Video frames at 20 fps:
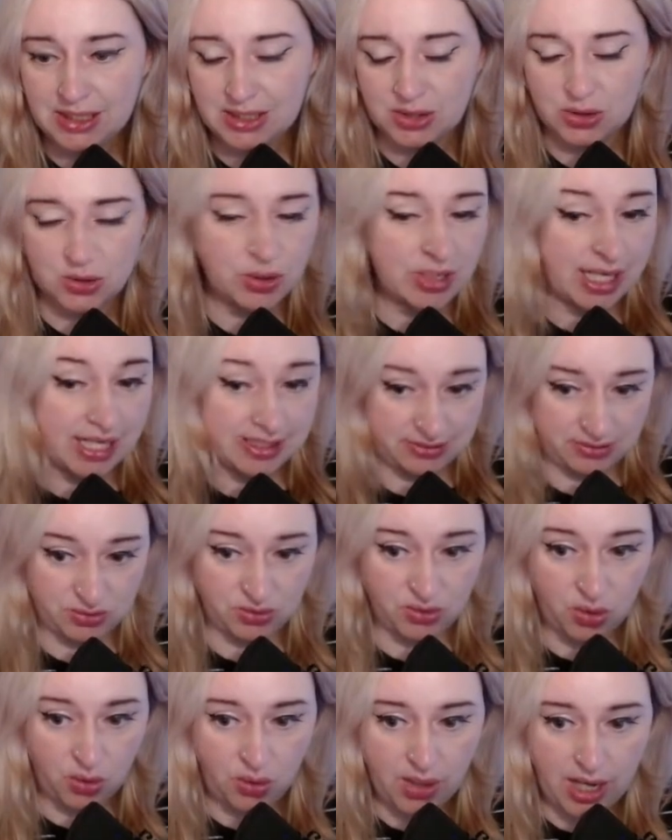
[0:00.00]
you guys
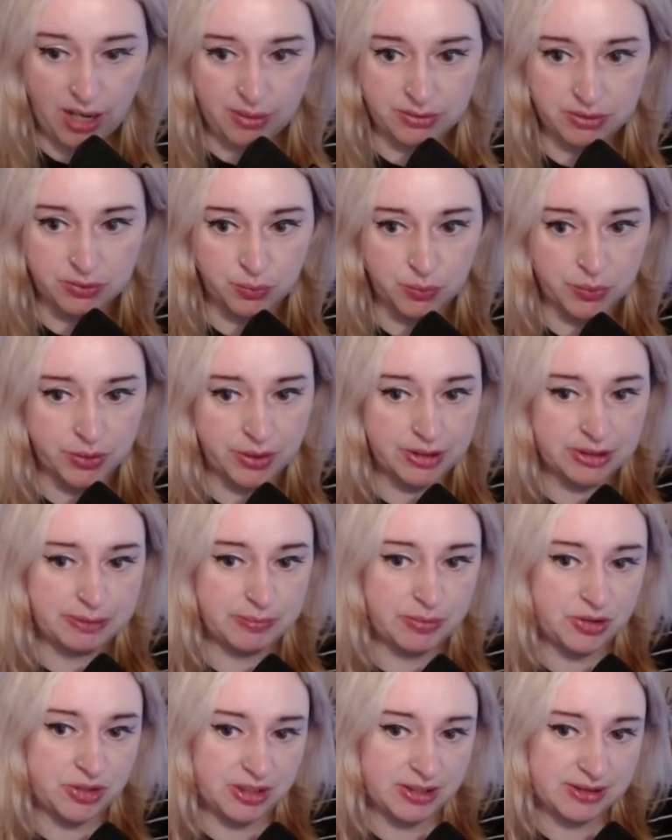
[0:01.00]
know how it works,
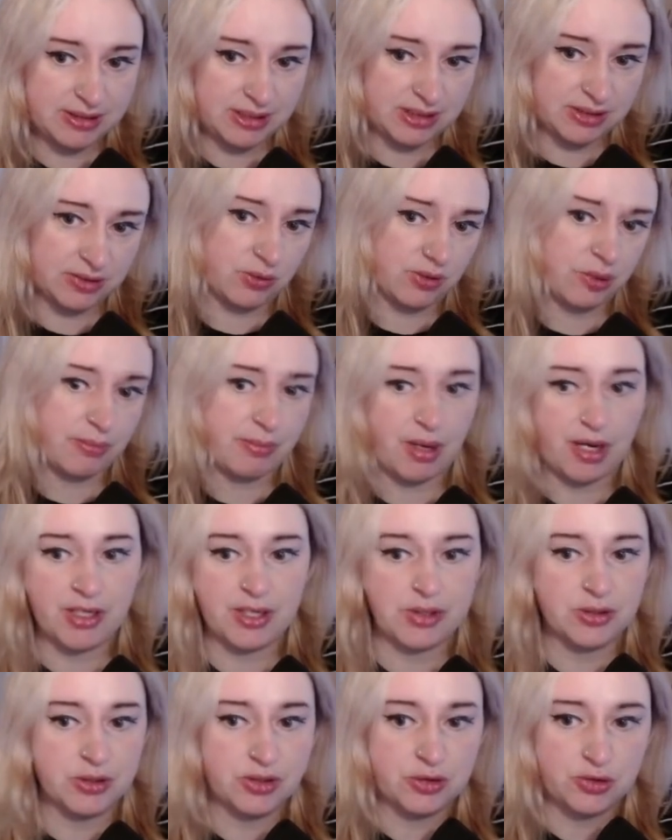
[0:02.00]
but just as a
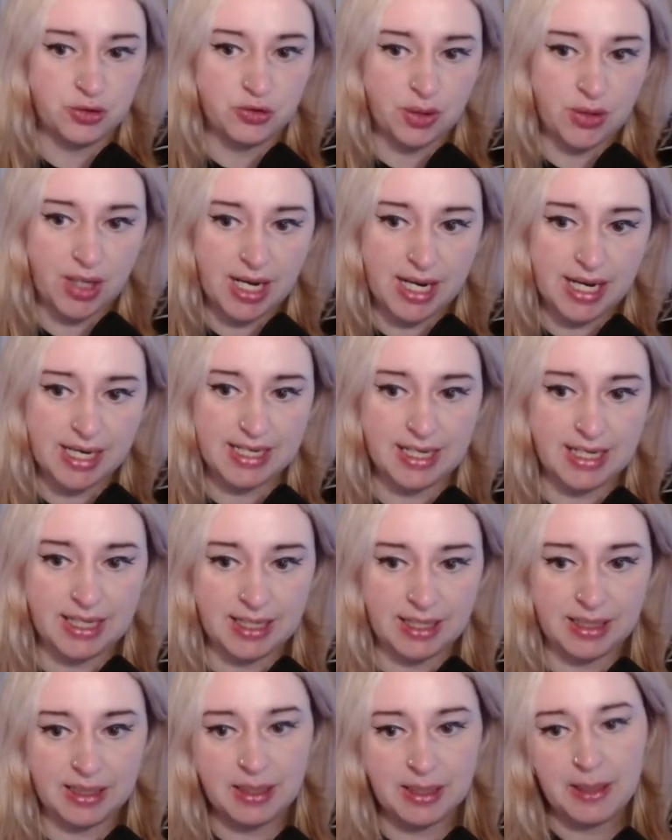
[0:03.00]
reminder, try
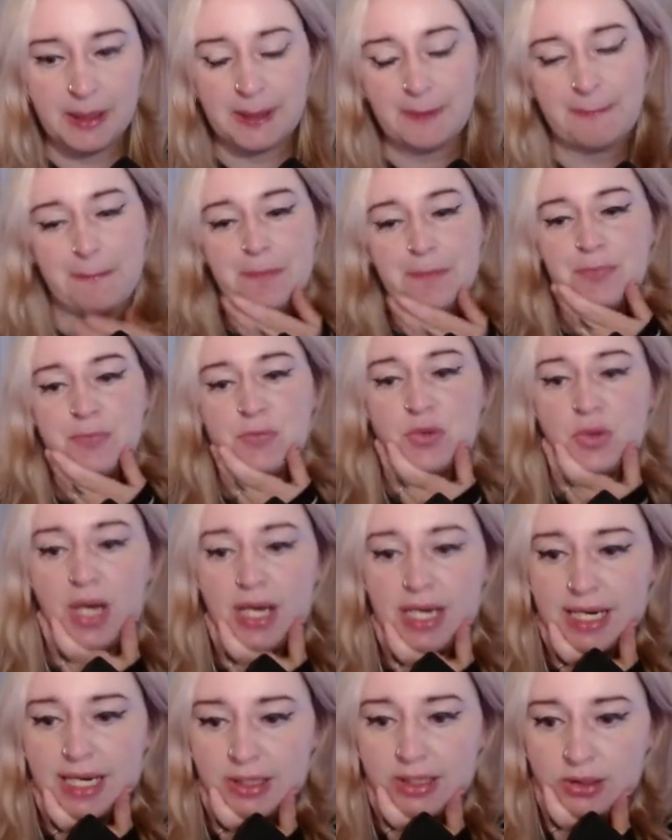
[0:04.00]
and
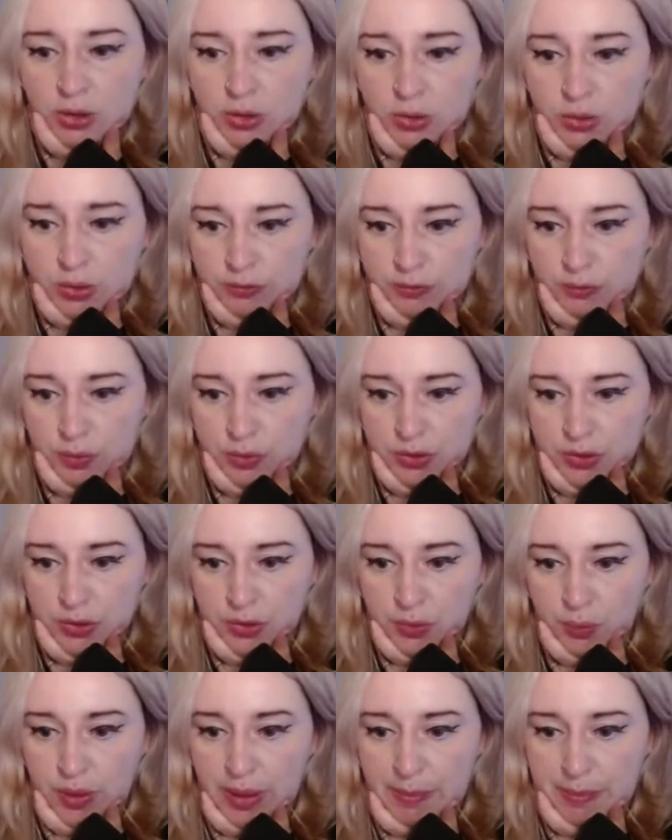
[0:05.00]
look for
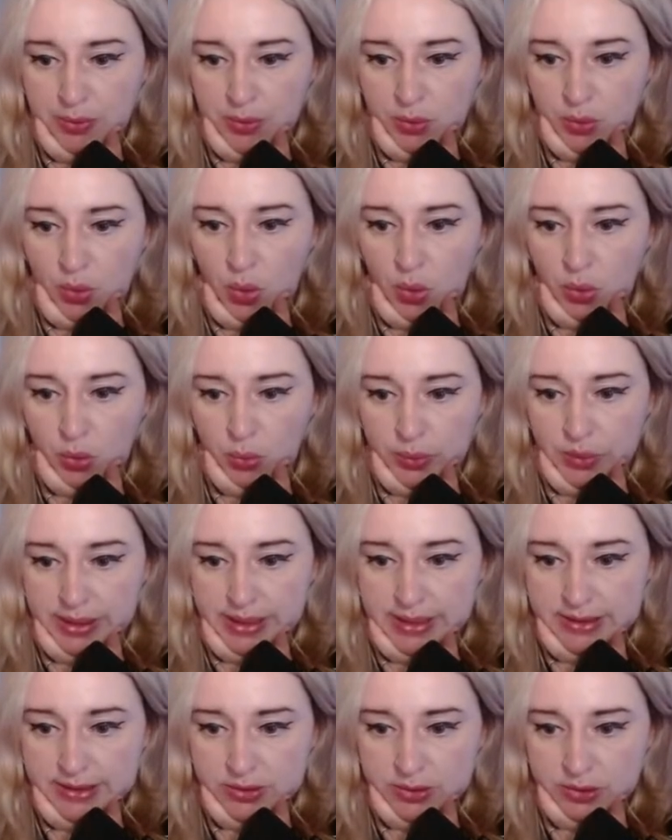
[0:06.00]
your weapon
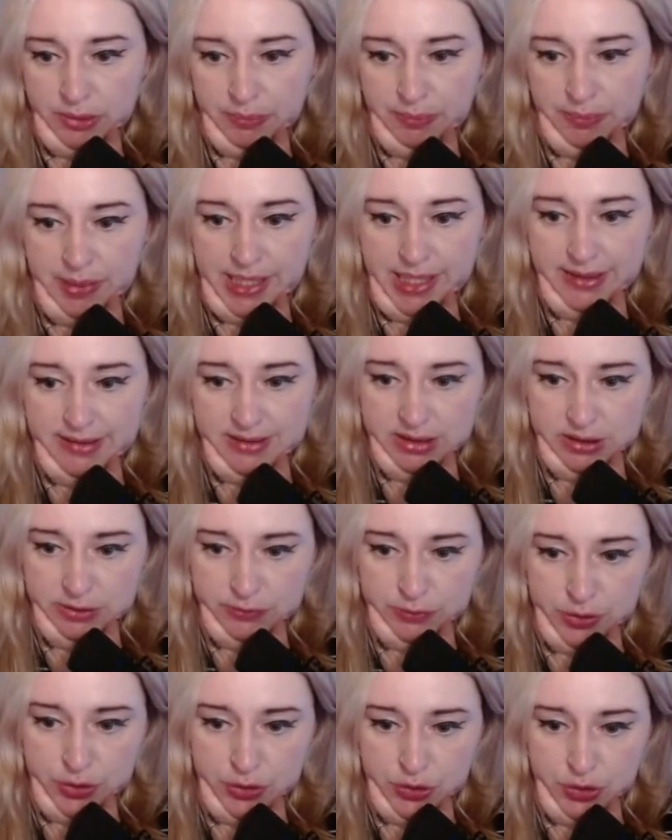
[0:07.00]
always. So the Painter's
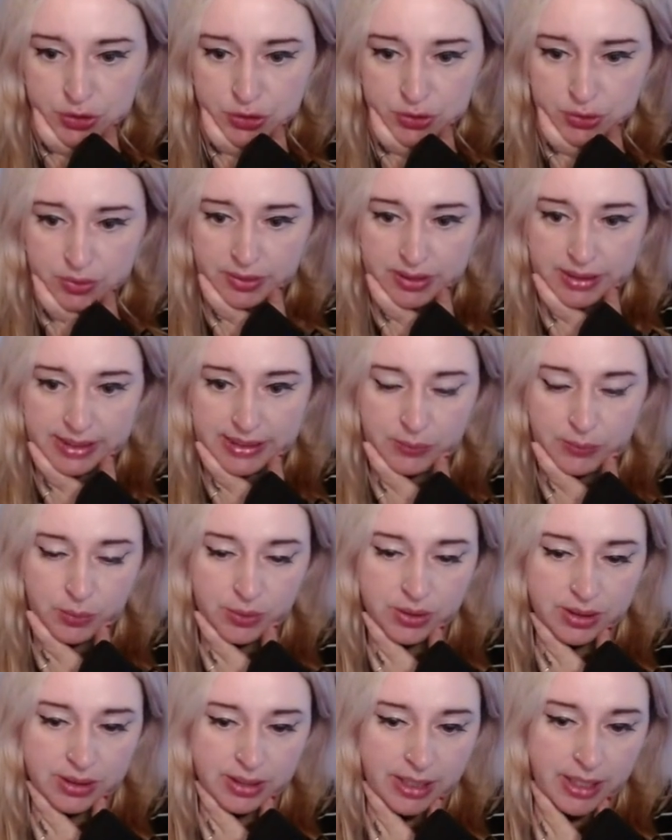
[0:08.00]
Virtue, it
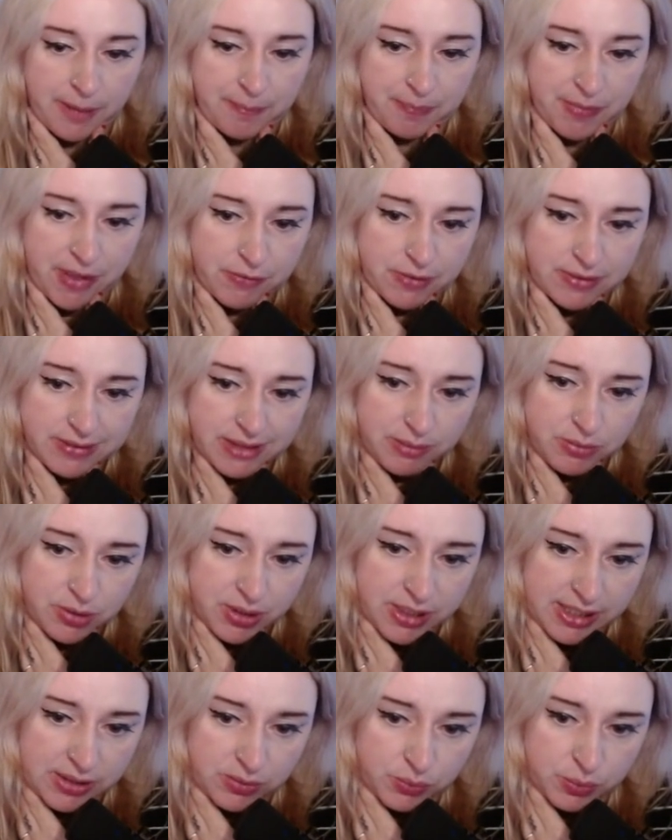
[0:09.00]
will every time you
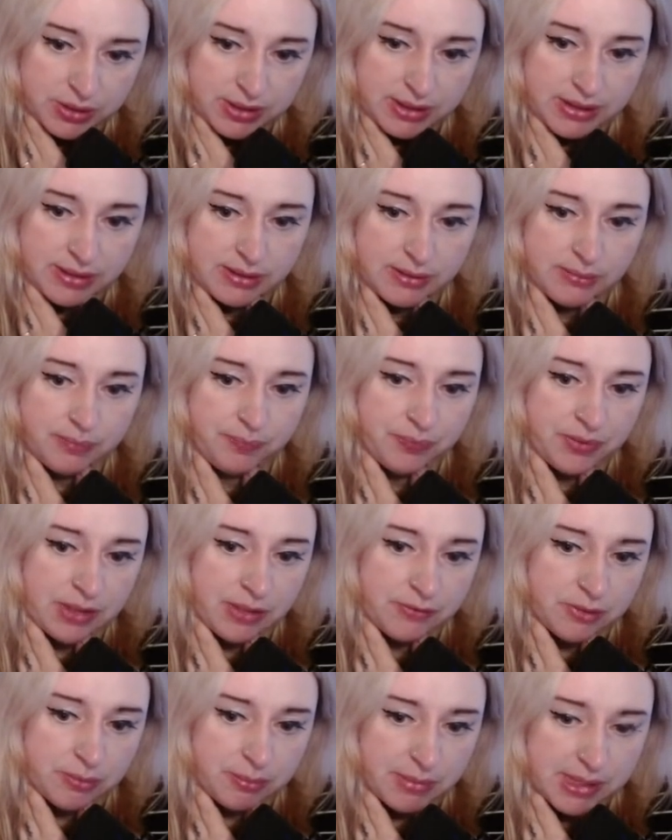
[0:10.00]
hit with it,
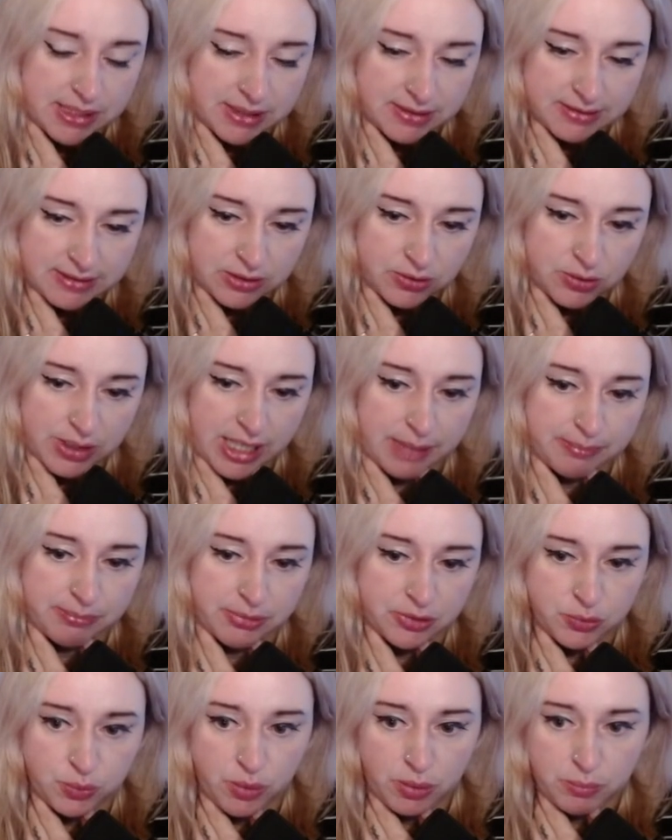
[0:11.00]
give the minions in your hand
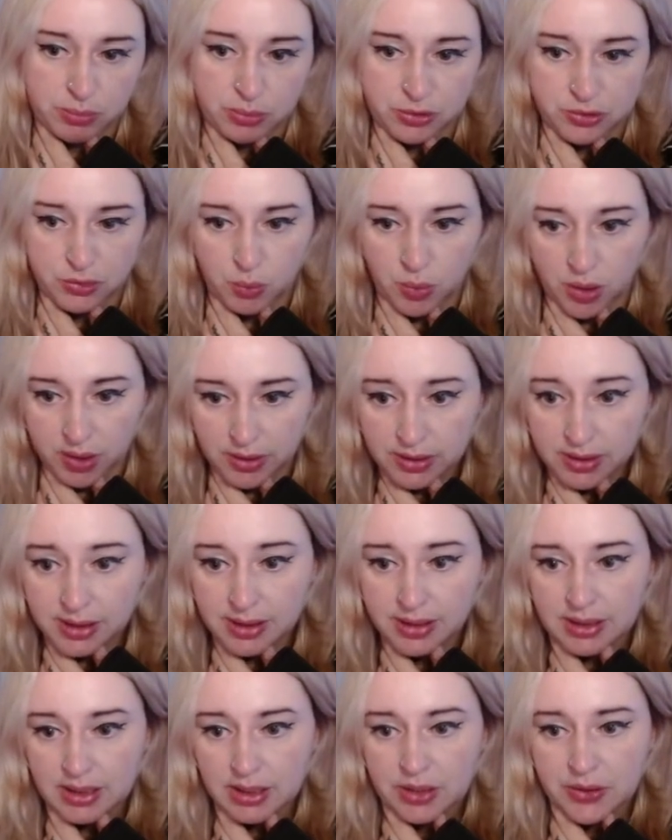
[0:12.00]
+1/+1.
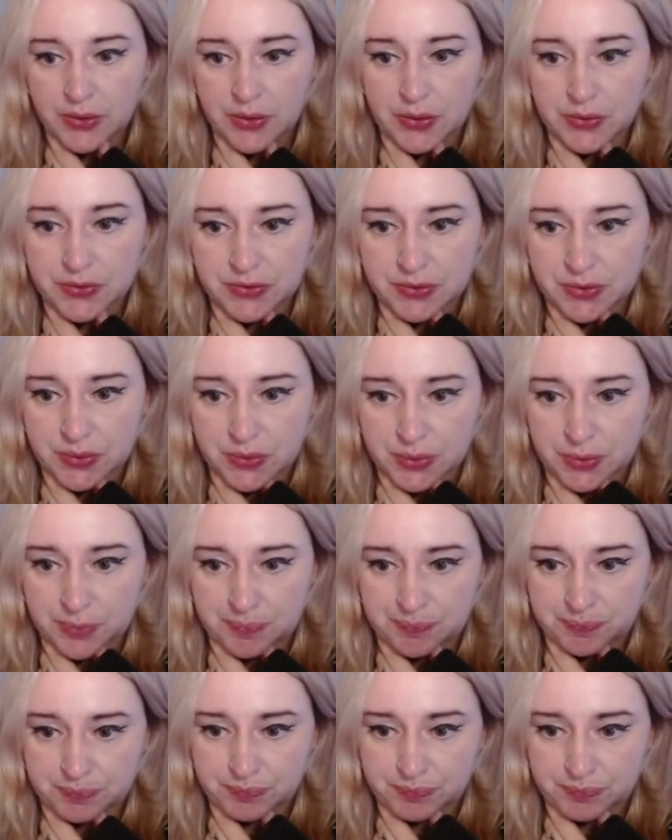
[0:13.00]
Also